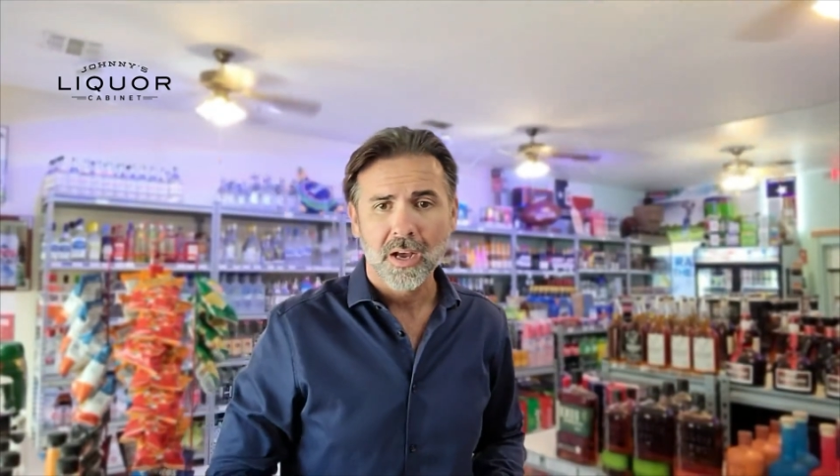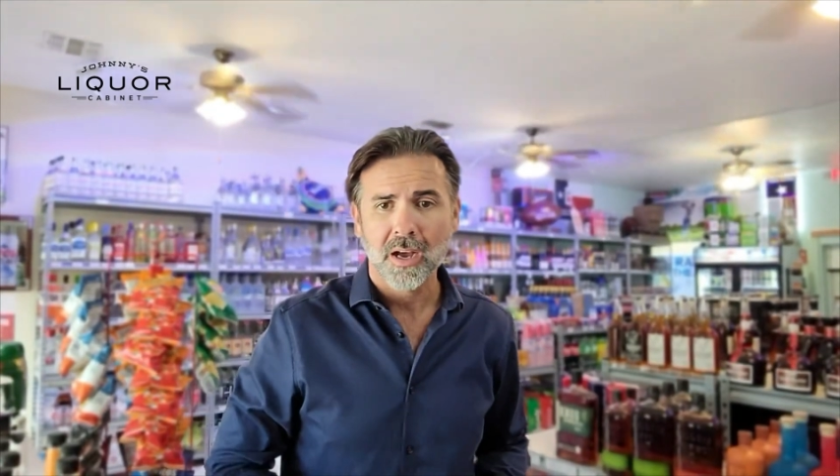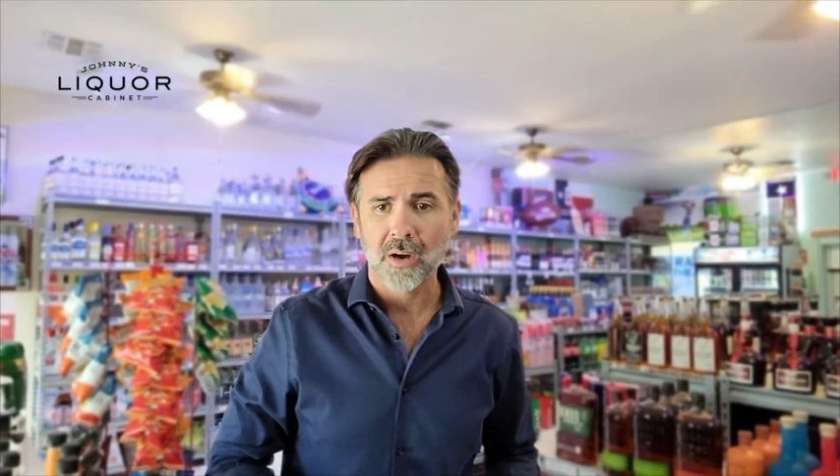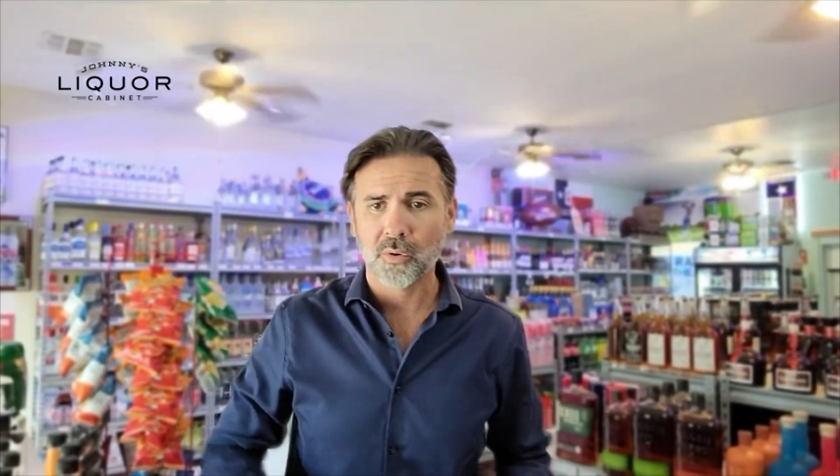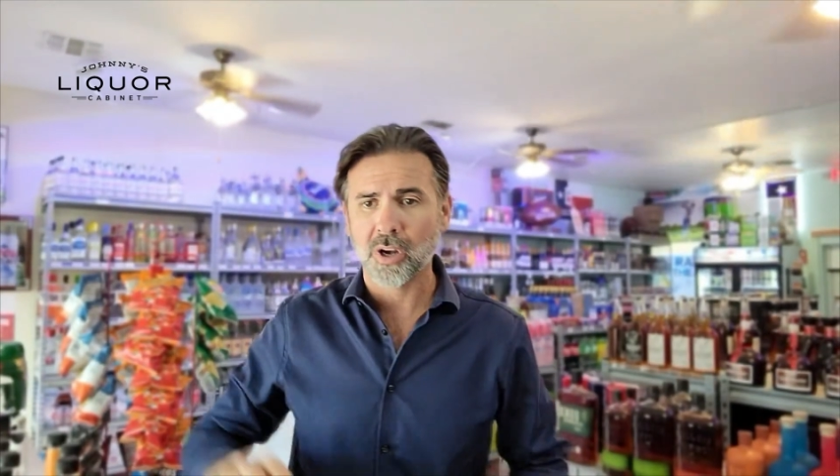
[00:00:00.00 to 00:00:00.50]

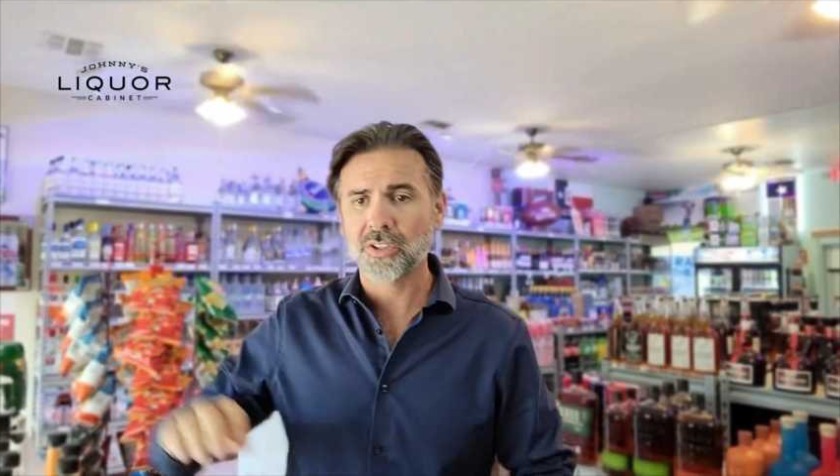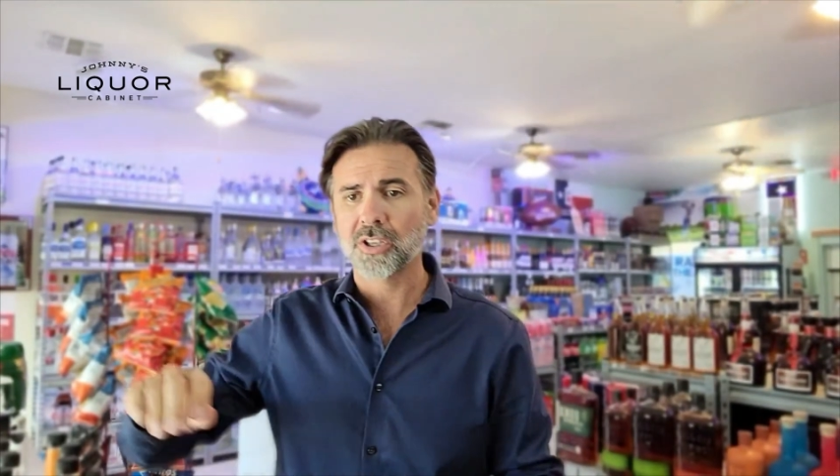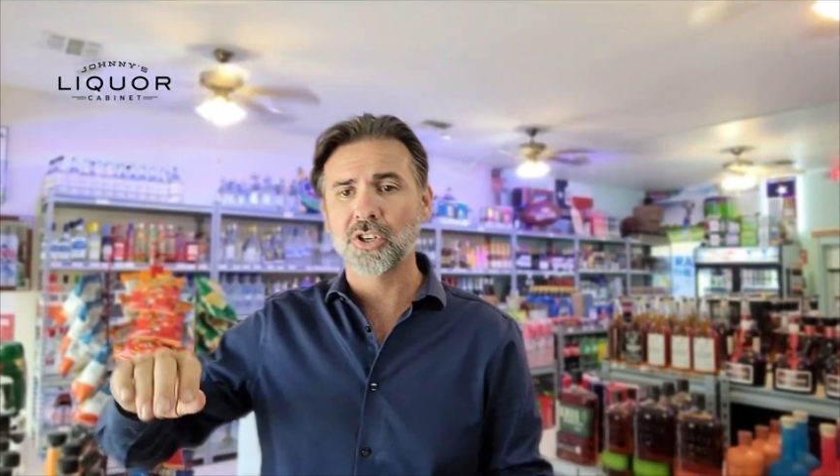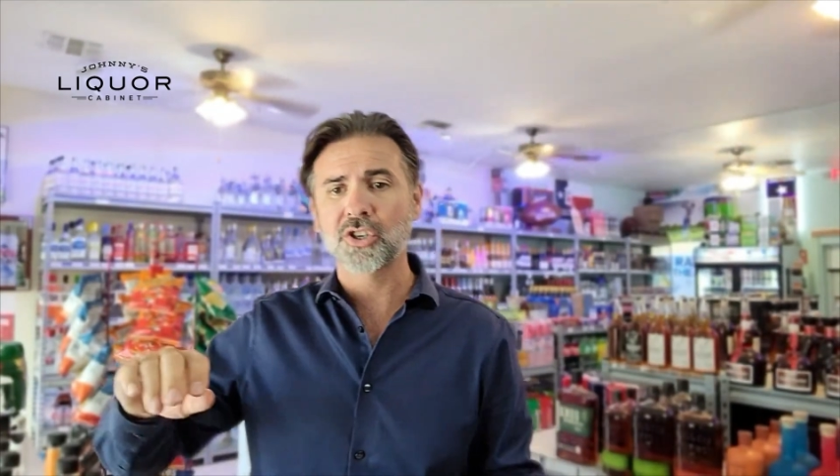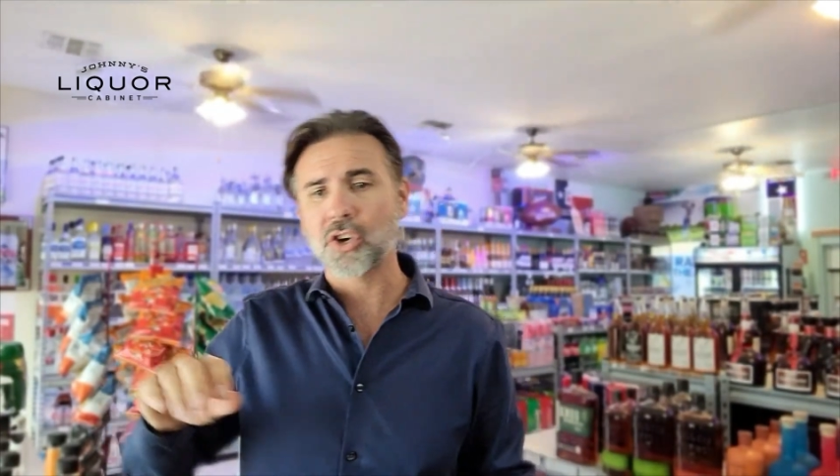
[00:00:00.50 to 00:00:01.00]
We're
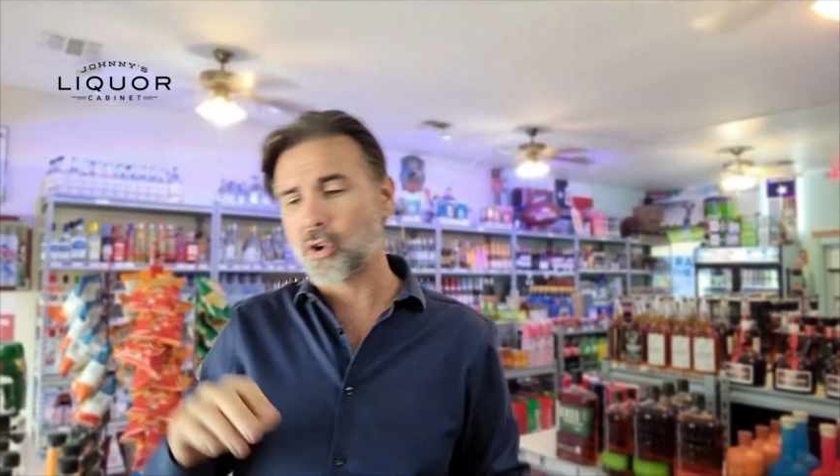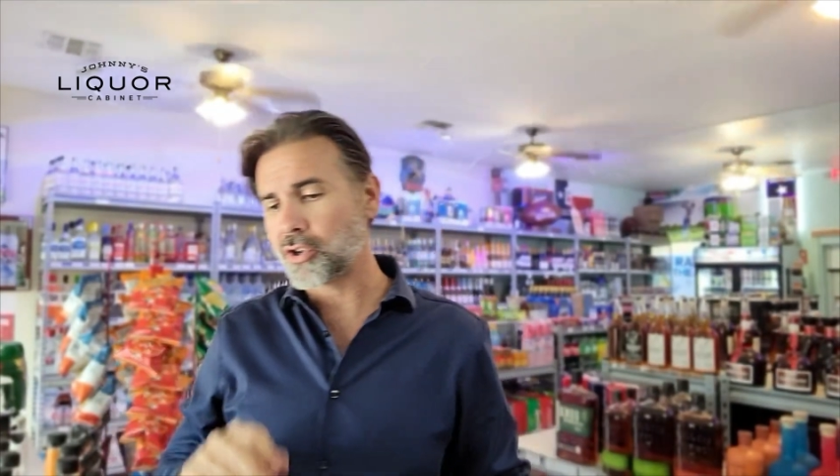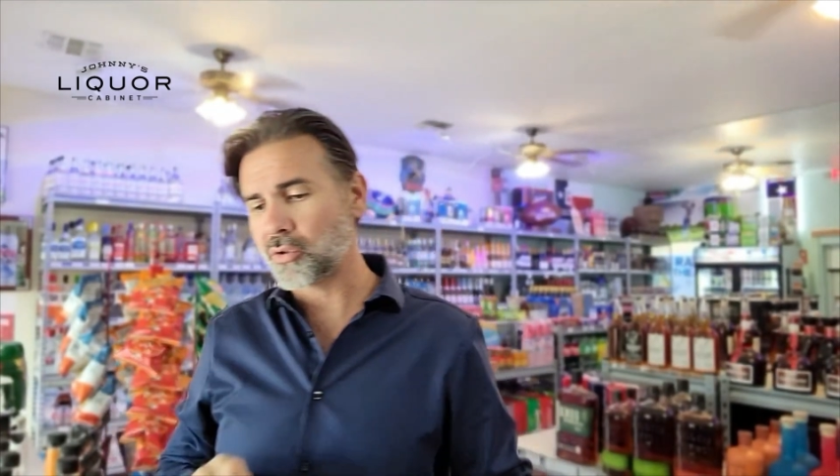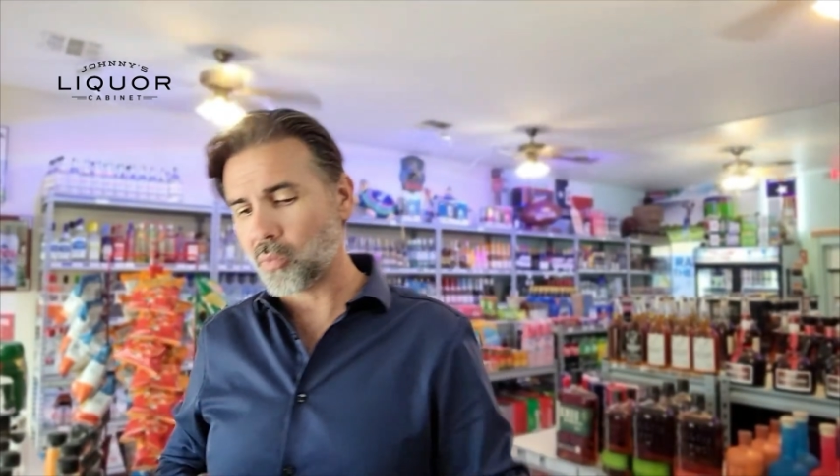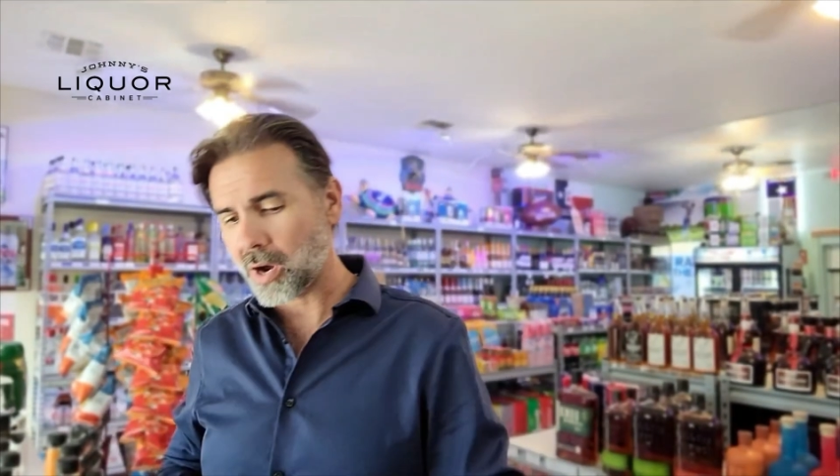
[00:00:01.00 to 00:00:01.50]
also going to show
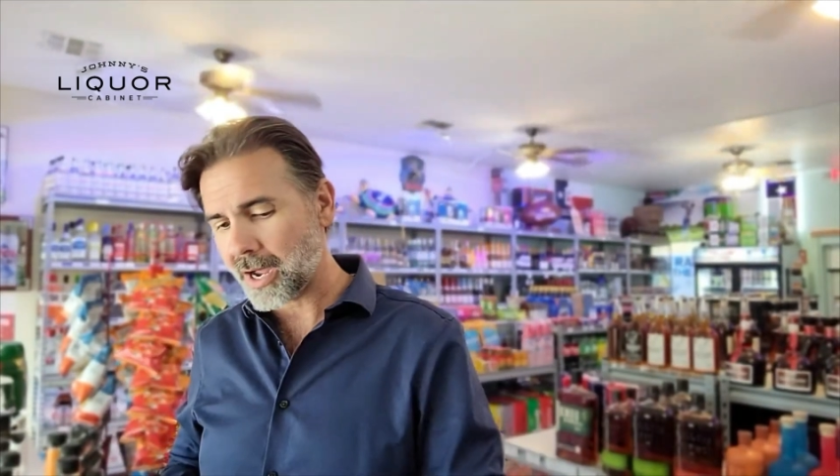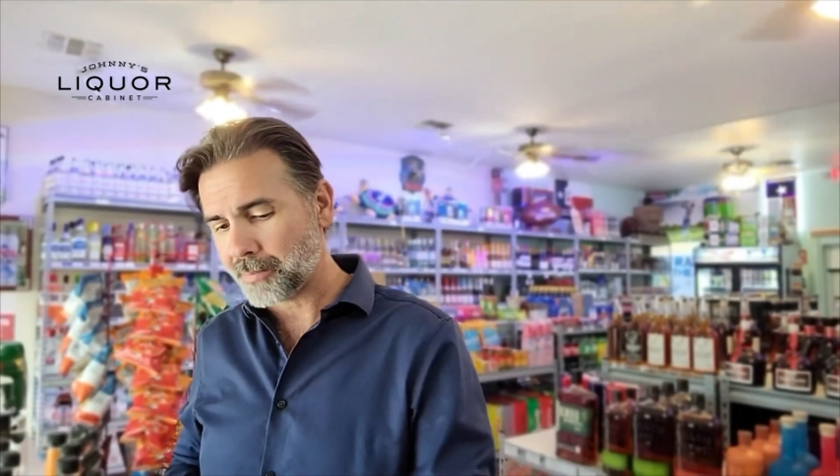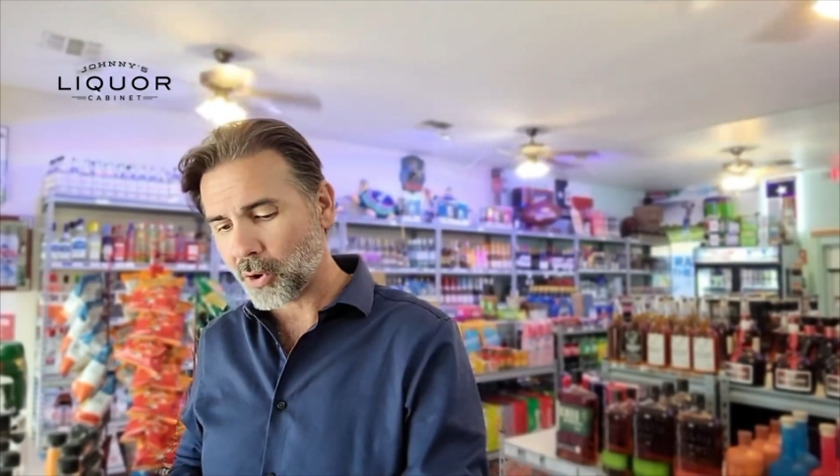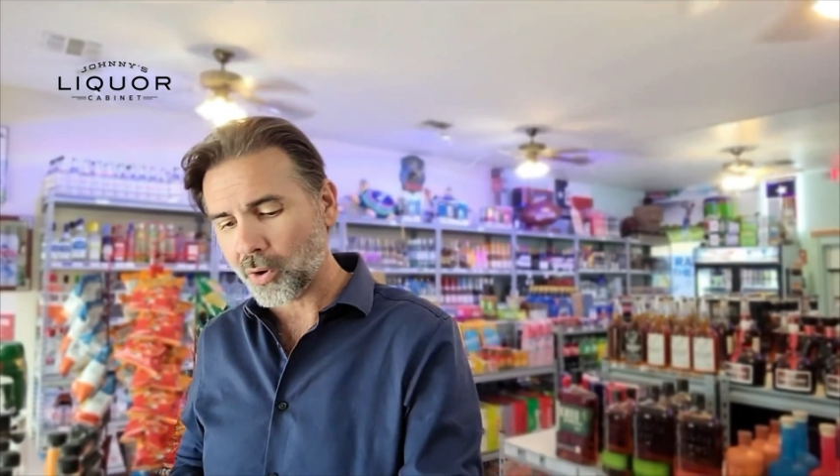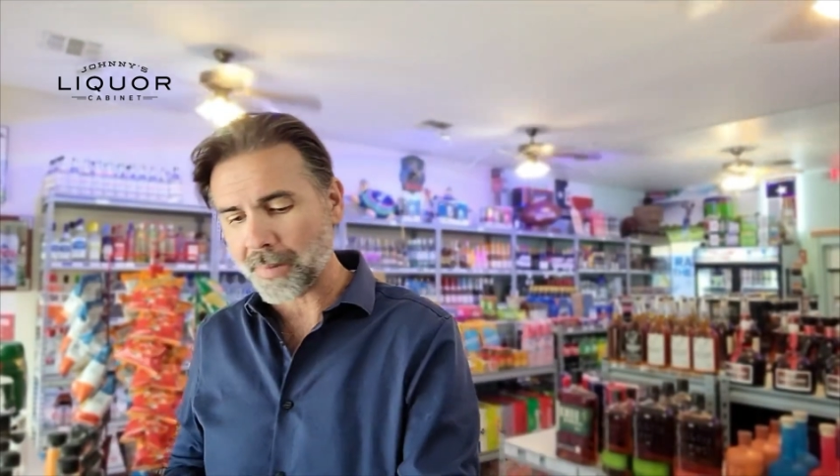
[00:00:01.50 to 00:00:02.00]
you
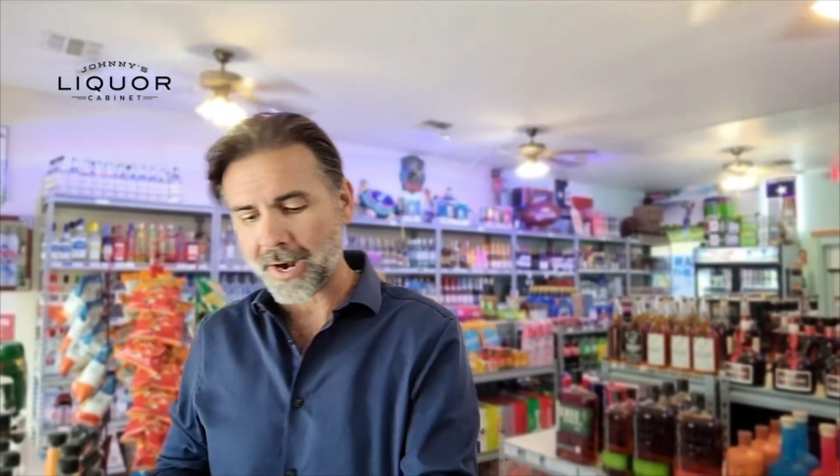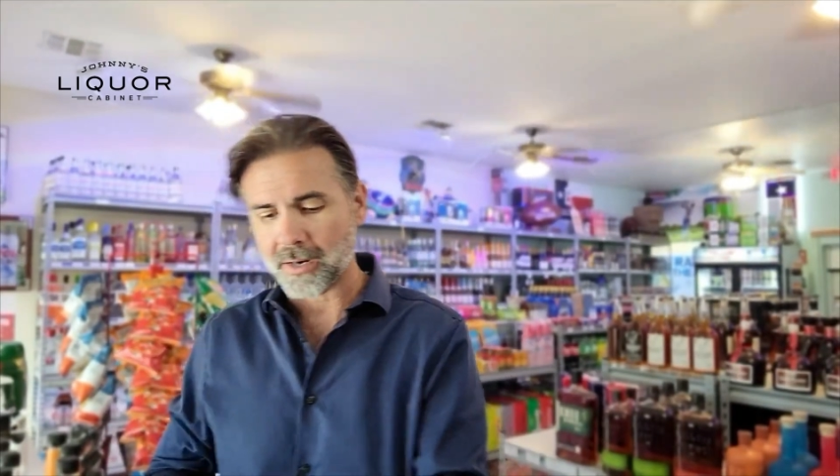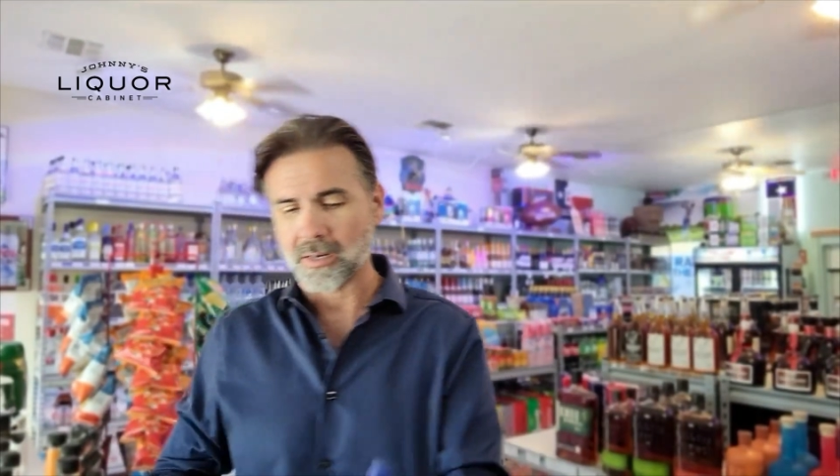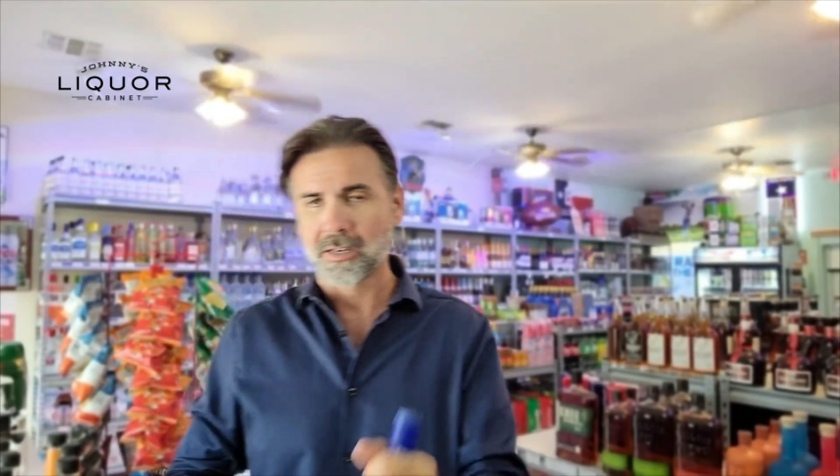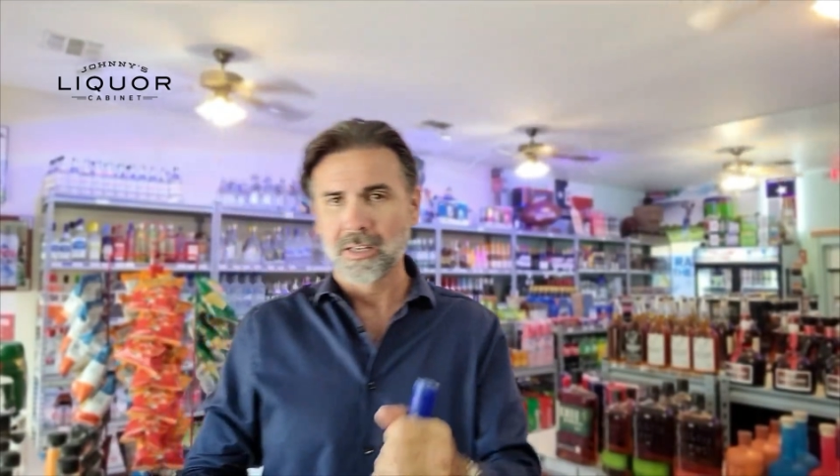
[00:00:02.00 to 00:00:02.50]
why Polar
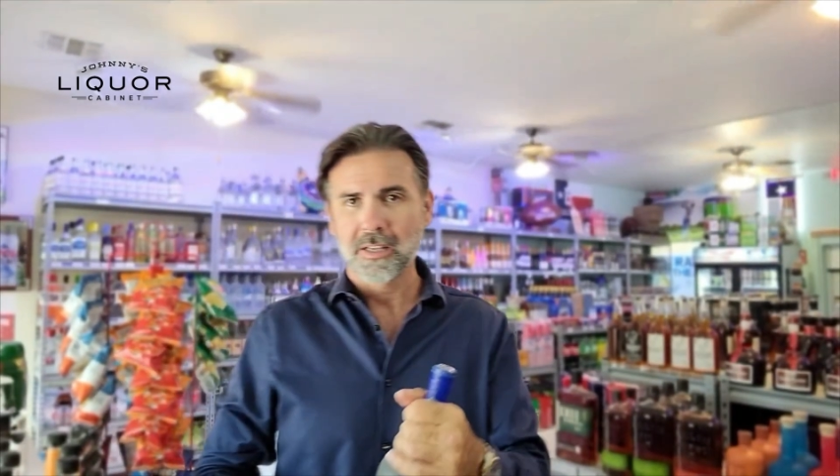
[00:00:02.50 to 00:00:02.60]
Bear